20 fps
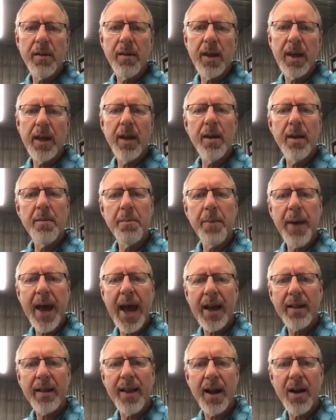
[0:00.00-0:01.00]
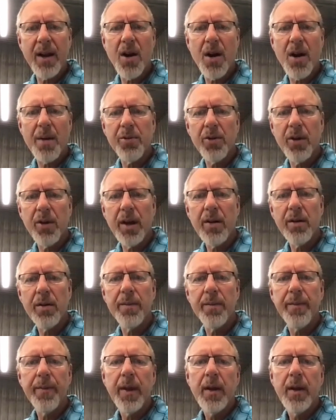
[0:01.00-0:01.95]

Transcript: can impact that operator.